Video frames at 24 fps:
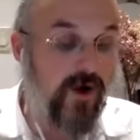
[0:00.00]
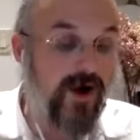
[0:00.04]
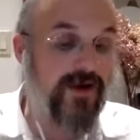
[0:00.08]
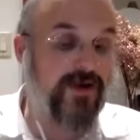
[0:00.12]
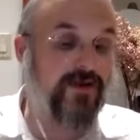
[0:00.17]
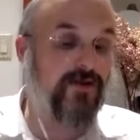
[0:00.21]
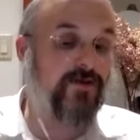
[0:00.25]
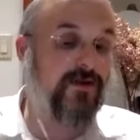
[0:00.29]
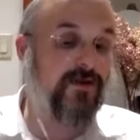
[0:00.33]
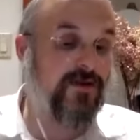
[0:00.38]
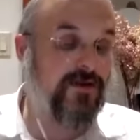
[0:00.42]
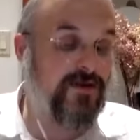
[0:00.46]

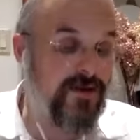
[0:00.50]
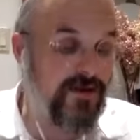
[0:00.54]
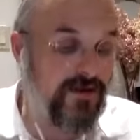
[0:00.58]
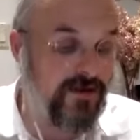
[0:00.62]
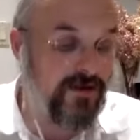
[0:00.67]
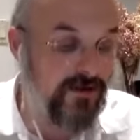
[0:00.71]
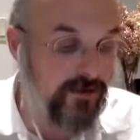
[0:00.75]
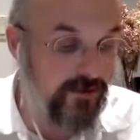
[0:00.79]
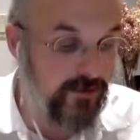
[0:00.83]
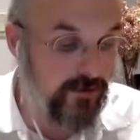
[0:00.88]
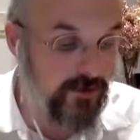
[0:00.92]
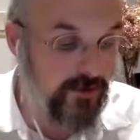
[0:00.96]
you con-
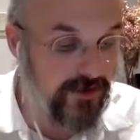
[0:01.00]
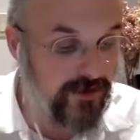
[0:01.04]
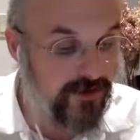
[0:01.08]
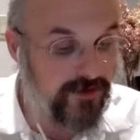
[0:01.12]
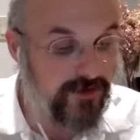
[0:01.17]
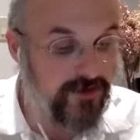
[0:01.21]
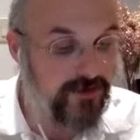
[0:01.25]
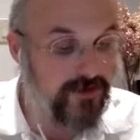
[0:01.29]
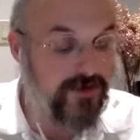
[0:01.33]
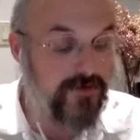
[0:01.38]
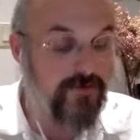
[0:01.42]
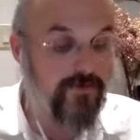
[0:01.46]

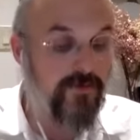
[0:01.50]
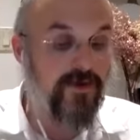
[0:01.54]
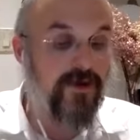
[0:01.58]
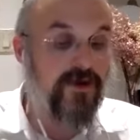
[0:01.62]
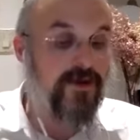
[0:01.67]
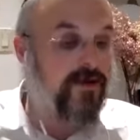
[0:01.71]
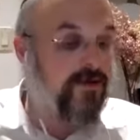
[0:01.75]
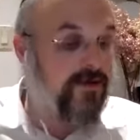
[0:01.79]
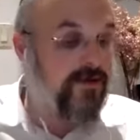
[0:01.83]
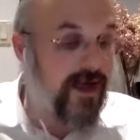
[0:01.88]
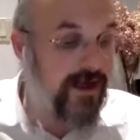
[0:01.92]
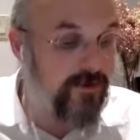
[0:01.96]
concluding
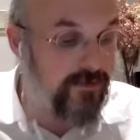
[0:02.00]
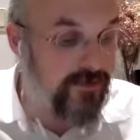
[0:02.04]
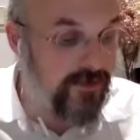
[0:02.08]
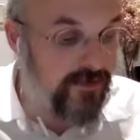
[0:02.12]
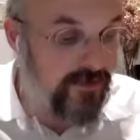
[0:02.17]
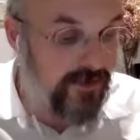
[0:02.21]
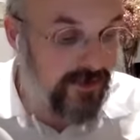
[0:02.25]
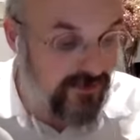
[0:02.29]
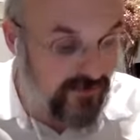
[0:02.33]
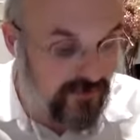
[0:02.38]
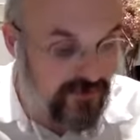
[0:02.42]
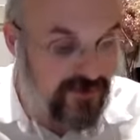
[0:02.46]
that
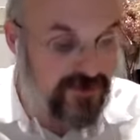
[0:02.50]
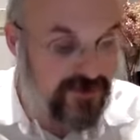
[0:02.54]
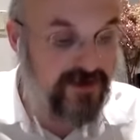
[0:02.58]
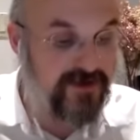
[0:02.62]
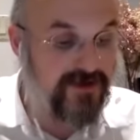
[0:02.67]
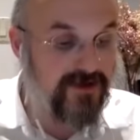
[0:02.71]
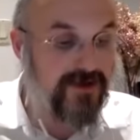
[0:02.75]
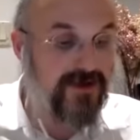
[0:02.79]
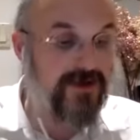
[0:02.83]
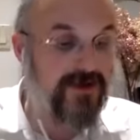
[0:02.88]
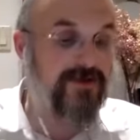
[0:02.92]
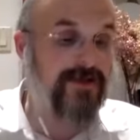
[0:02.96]
kfisin
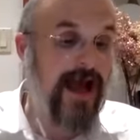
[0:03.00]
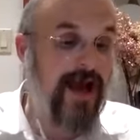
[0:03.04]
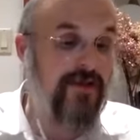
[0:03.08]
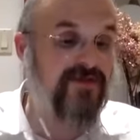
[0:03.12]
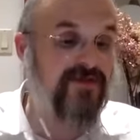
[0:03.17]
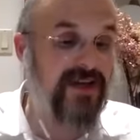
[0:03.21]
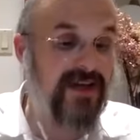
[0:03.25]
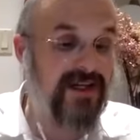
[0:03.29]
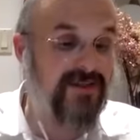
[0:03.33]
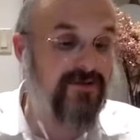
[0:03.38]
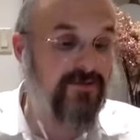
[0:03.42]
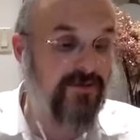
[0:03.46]
is
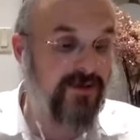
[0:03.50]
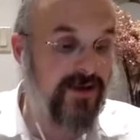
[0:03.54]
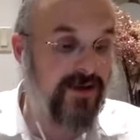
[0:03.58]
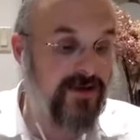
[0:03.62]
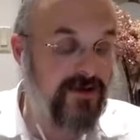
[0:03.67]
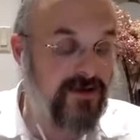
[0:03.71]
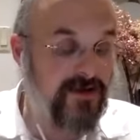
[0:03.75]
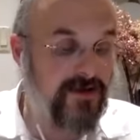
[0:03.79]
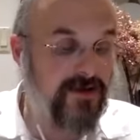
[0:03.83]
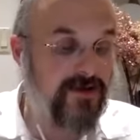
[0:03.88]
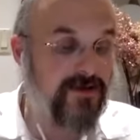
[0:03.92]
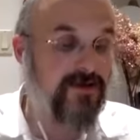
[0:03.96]
half-size
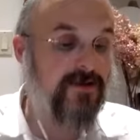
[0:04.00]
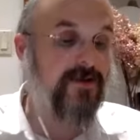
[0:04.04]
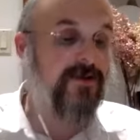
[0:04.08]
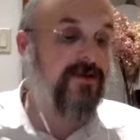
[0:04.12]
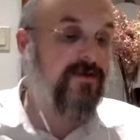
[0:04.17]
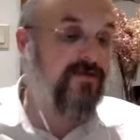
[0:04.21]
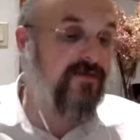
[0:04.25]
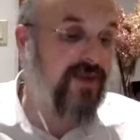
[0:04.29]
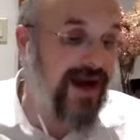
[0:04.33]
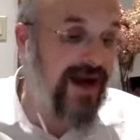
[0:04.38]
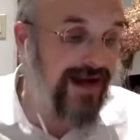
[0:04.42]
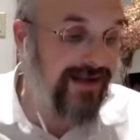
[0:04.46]
bricks,
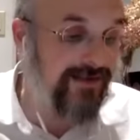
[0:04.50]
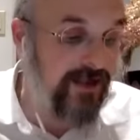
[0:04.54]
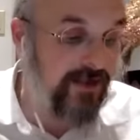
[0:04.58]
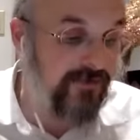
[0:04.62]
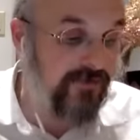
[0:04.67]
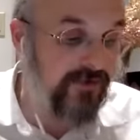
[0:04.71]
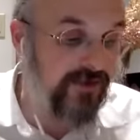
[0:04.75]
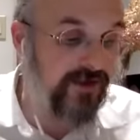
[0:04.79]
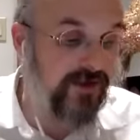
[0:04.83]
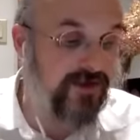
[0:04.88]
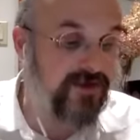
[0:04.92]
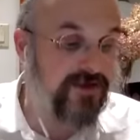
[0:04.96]
by high
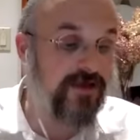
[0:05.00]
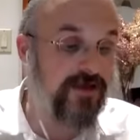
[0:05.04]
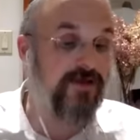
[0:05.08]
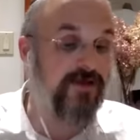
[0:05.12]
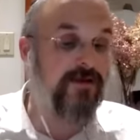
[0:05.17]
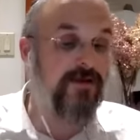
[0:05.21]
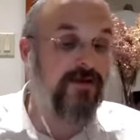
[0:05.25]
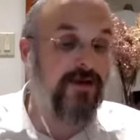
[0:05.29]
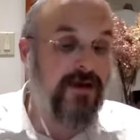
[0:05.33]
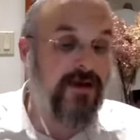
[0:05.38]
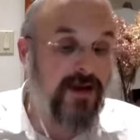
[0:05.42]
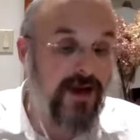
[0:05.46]
tefach
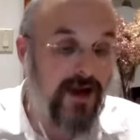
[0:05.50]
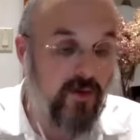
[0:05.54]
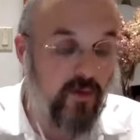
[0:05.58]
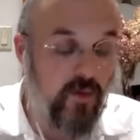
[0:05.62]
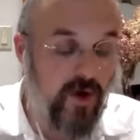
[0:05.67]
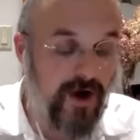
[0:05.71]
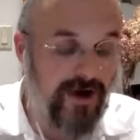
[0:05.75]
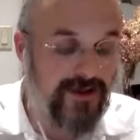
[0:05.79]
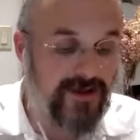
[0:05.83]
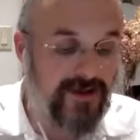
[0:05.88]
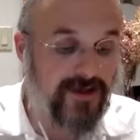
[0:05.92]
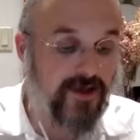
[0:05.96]
And
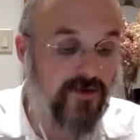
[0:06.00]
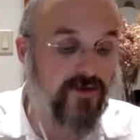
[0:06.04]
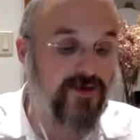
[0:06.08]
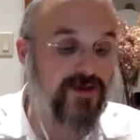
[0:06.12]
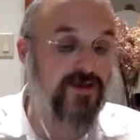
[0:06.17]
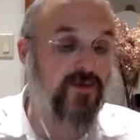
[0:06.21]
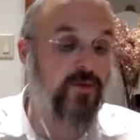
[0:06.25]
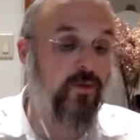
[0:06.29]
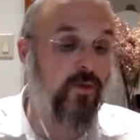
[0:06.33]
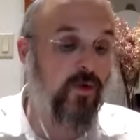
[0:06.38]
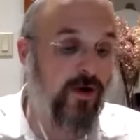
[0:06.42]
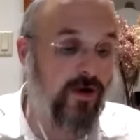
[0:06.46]
why is the
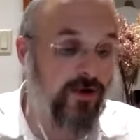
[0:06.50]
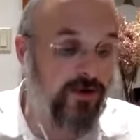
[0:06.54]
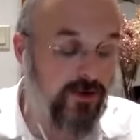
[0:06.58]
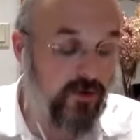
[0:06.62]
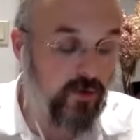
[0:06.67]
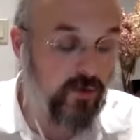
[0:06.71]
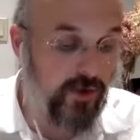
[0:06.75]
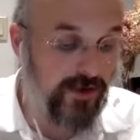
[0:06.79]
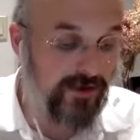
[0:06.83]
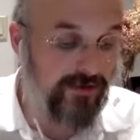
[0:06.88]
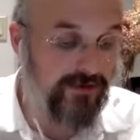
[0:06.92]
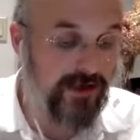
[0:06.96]
kfisin wall
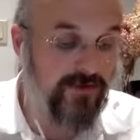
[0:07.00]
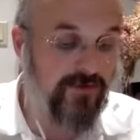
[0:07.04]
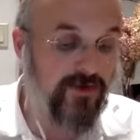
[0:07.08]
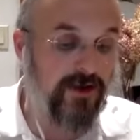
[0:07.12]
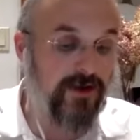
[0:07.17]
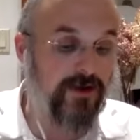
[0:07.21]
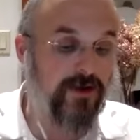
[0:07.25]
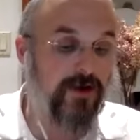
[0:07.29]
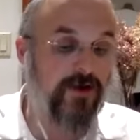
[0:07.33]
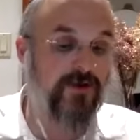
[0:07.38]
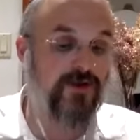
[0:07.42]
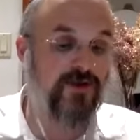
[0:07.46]
one
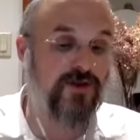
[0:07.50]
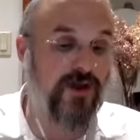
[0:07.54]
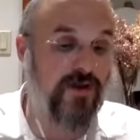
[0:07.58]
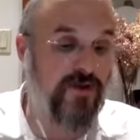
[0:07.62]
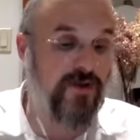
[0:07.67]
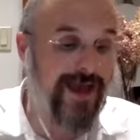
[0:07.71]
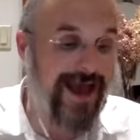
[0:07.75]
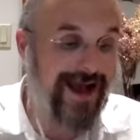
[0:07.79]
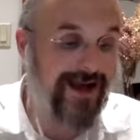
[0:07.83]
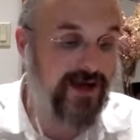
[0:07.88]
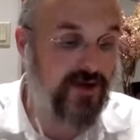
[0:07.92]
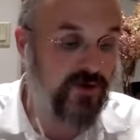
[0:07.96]
tefach larger than the,
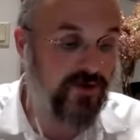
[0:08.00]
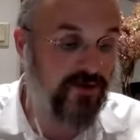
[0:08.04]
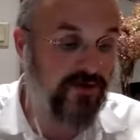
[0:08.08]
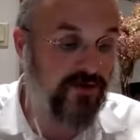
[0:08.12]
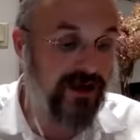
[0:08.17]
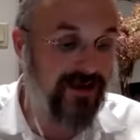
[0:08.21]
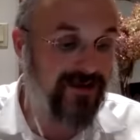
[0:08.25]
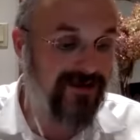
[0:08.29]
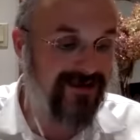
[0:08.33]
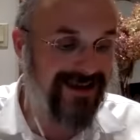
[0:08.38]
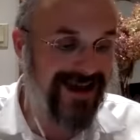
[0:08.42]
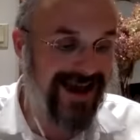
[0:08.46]
act-
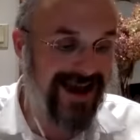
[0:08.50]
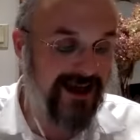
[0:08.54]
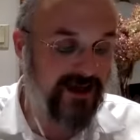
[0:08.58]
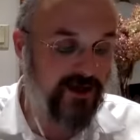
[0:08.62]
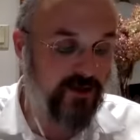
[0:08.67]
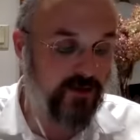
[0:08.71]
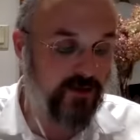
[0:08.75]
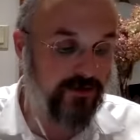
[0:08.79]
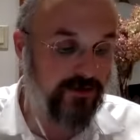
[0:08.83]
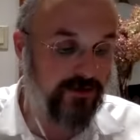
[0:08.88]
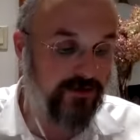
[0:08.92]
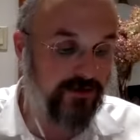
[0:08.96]
than the
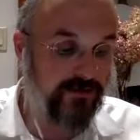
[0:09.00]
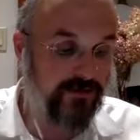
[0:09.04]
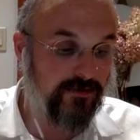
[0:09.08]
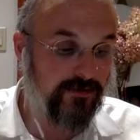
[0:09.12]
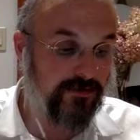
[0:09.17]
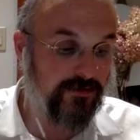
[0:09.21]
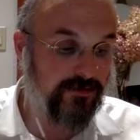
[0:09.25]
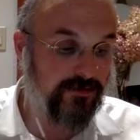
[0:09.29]
actual